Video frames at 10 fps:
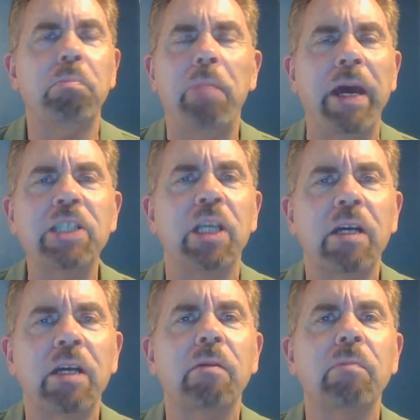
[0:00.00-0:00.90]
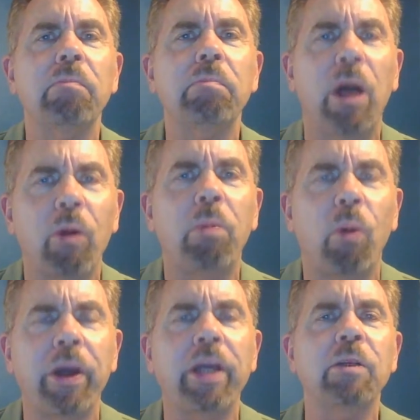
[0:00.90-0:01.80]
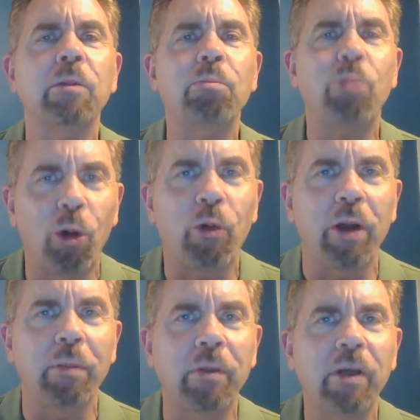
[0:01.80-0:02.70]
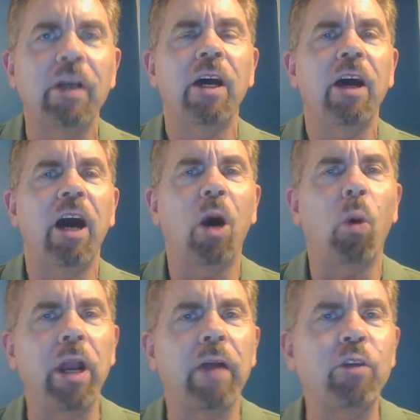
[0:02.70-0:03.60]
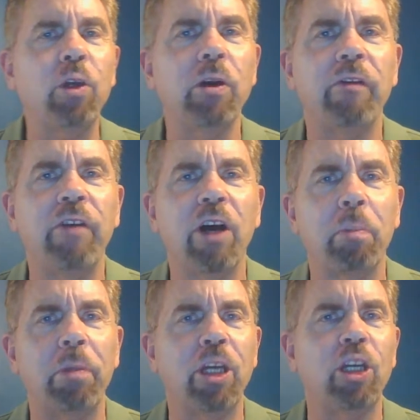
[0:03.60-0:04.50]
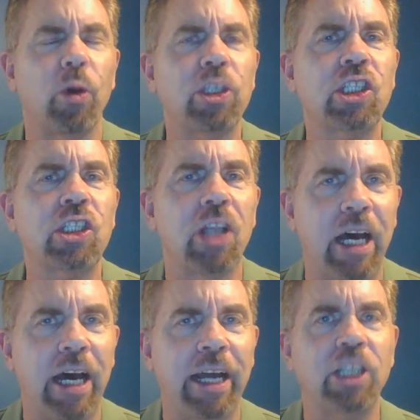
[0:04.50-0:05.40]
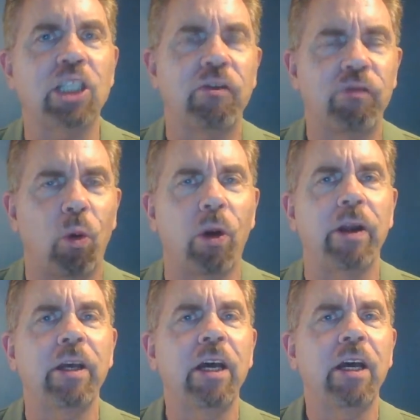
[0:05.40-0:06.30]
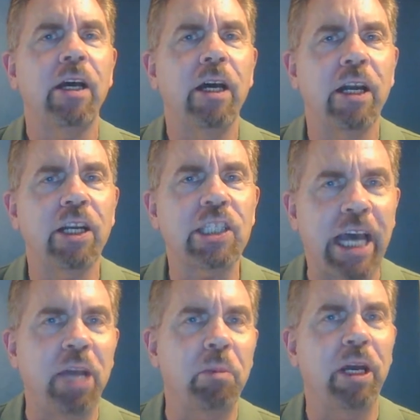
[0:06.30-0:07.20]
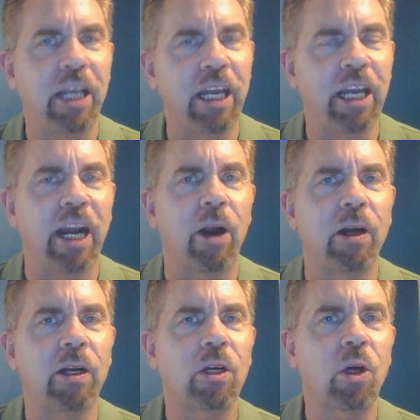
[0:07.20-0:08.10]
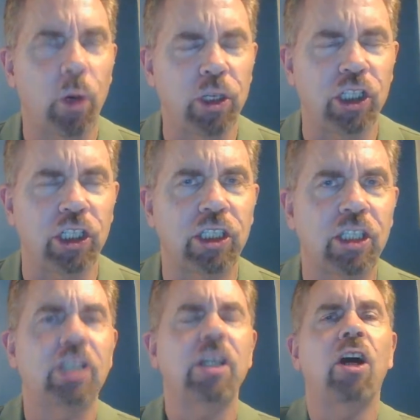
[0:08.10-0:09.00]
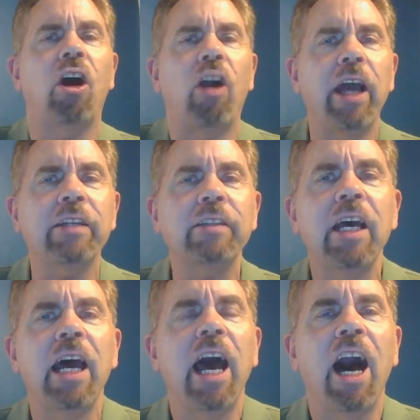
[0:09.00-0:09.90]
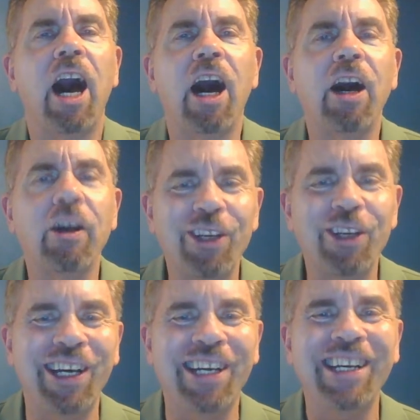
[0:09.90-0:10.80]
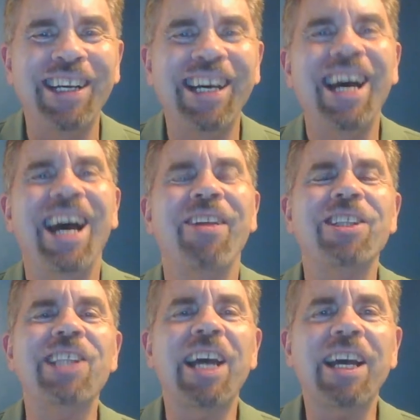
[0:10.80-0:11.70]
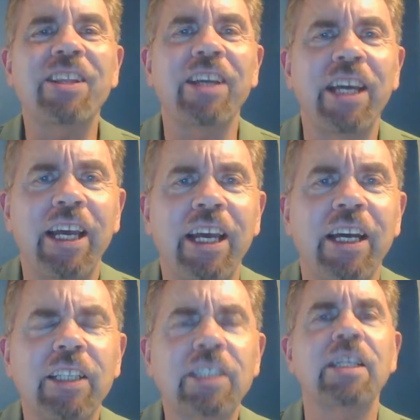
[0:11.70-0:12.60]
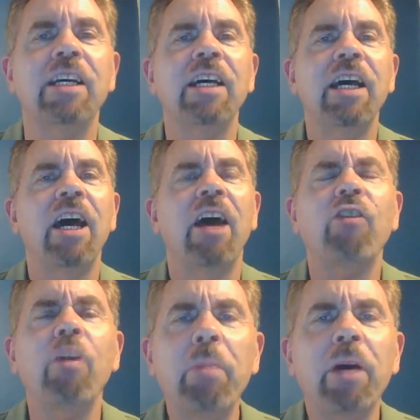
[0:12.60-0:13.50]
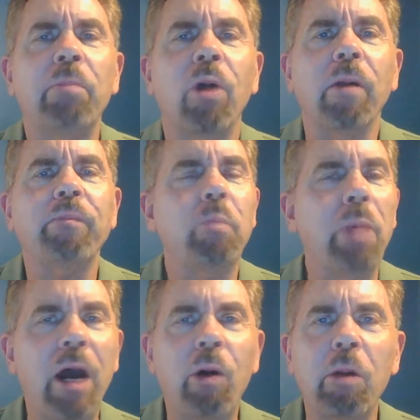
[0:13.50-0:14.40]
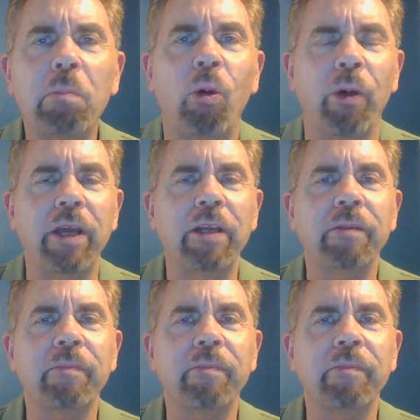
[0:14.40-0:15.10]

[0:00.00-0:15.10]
basic PowerPoint program whenever you're developing your slides for an assignment in our courses. All right. The second thing is, remember, PowerPoint